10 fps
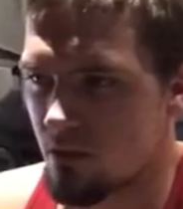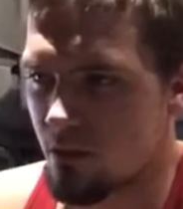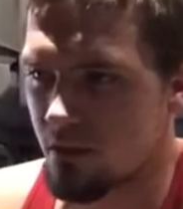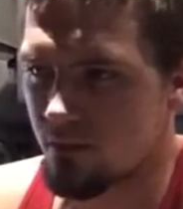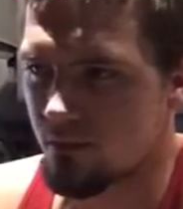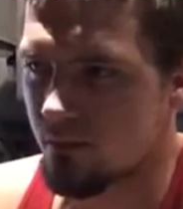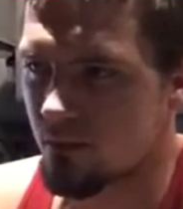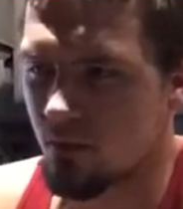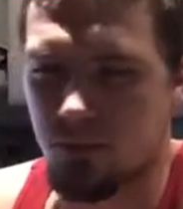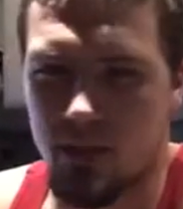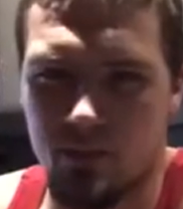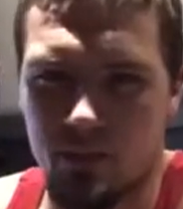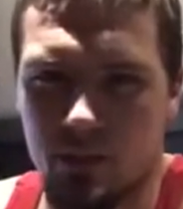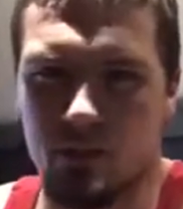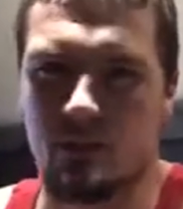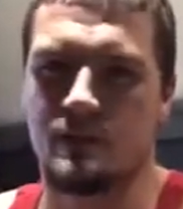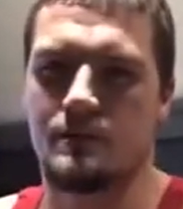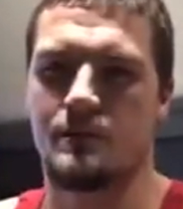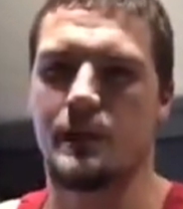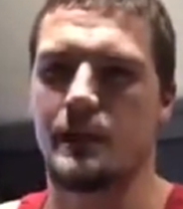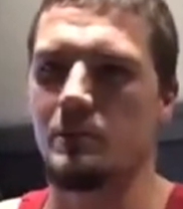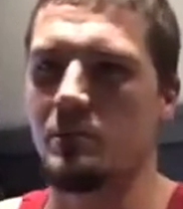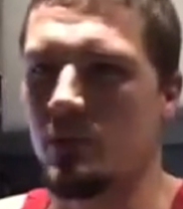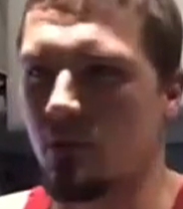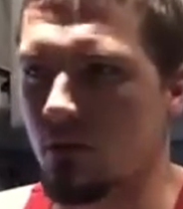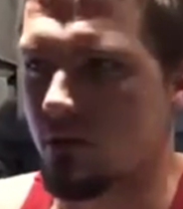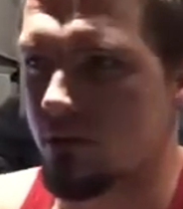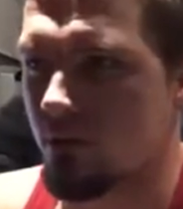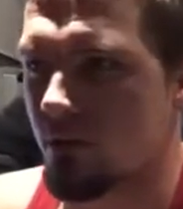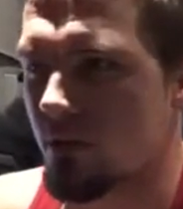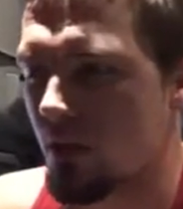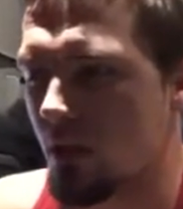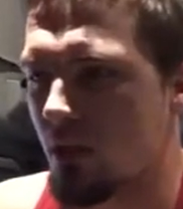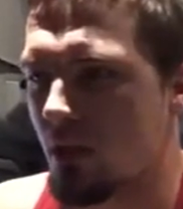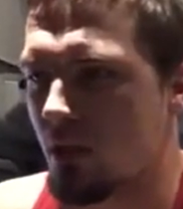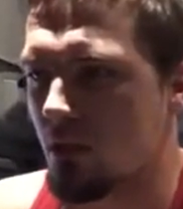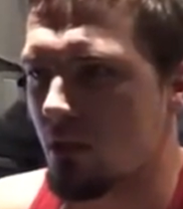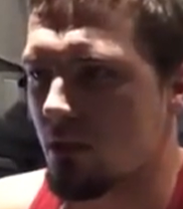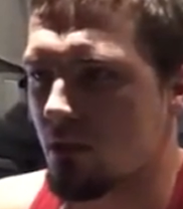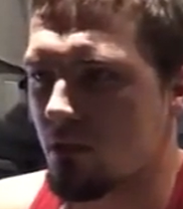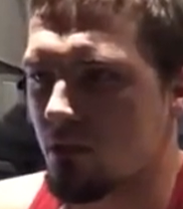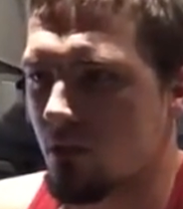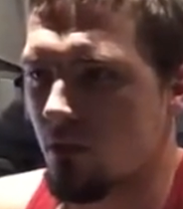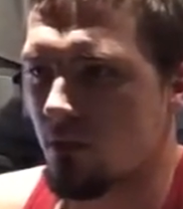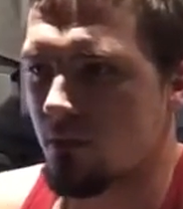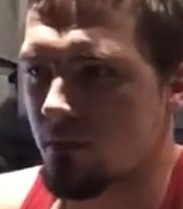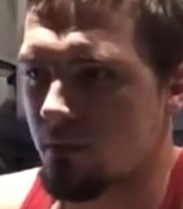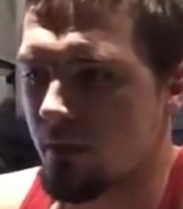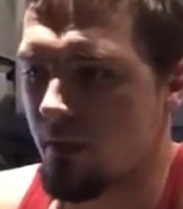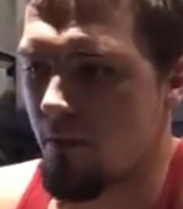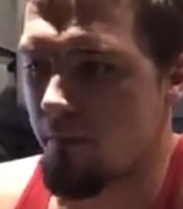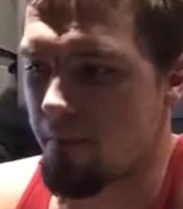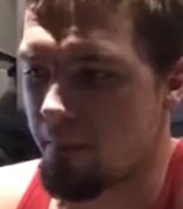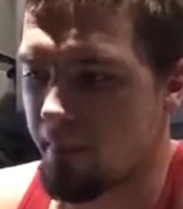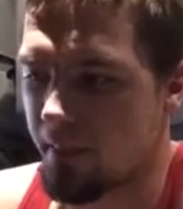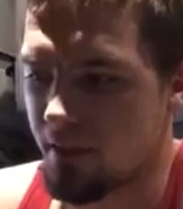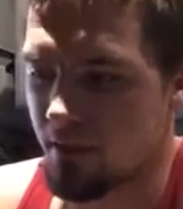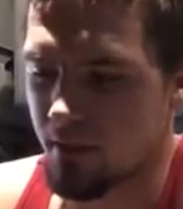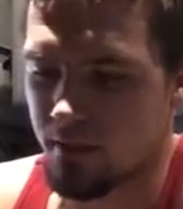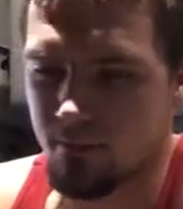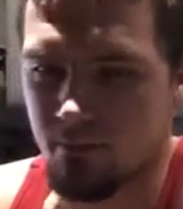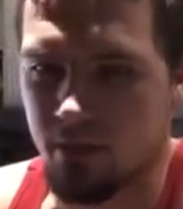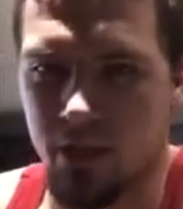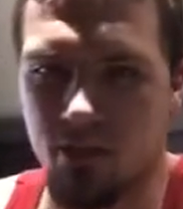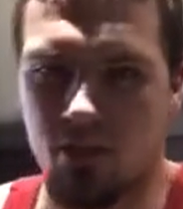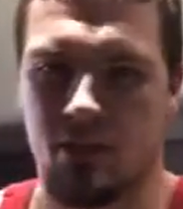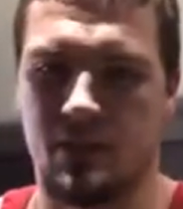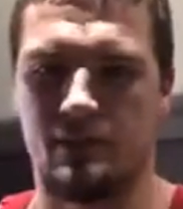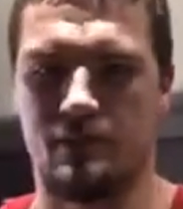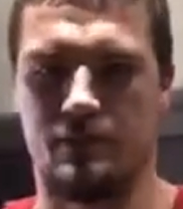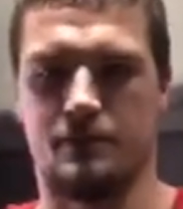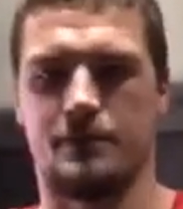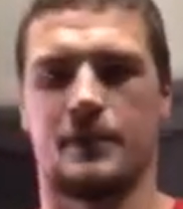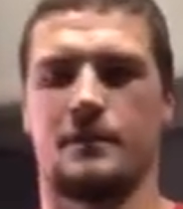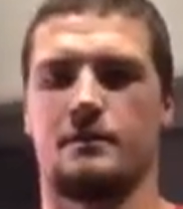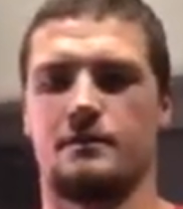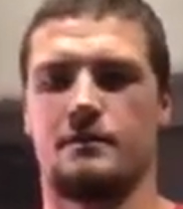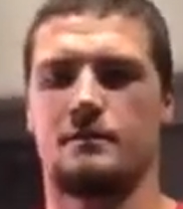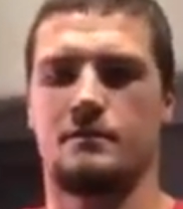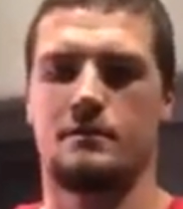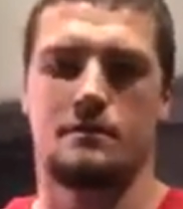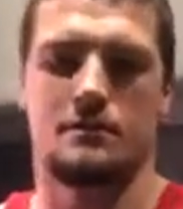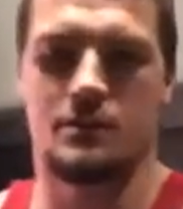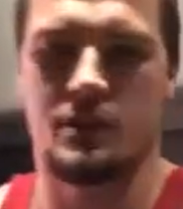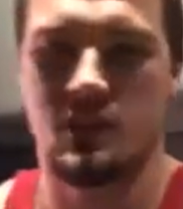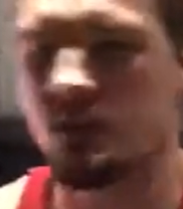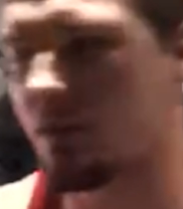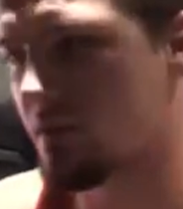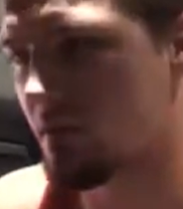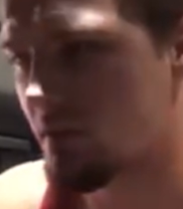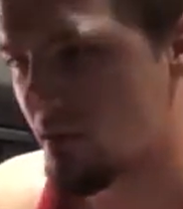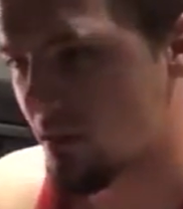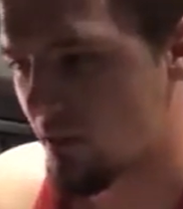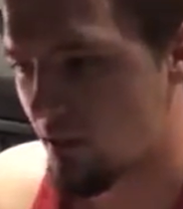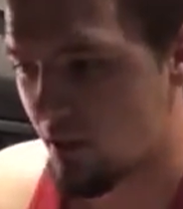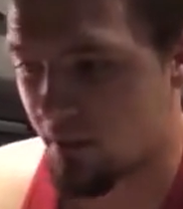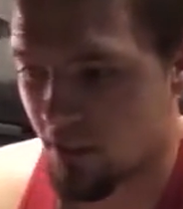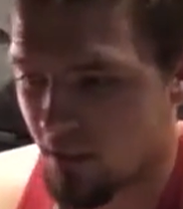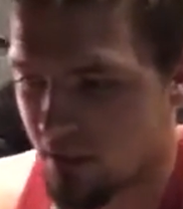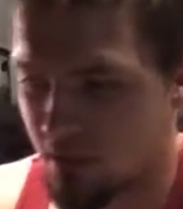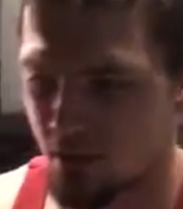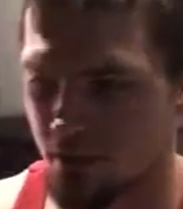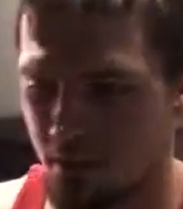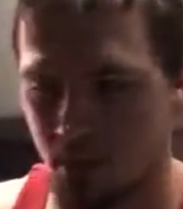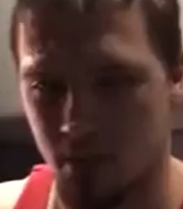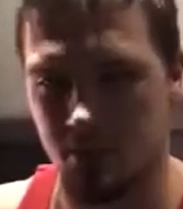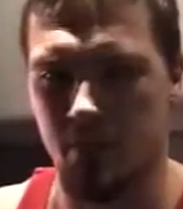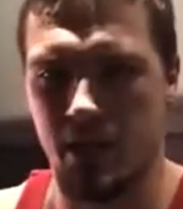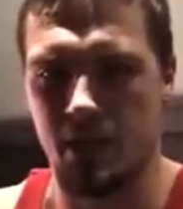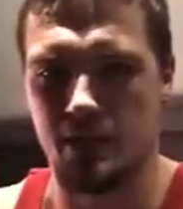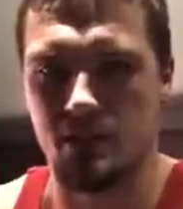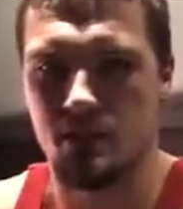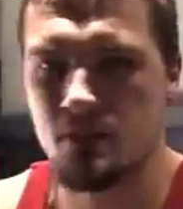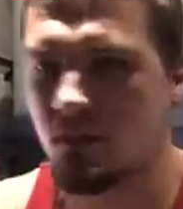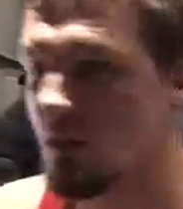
and sometimes she gets it like in bulk too. So like Gatorade, freaking jugs. I mean, not like jugs, but like packages,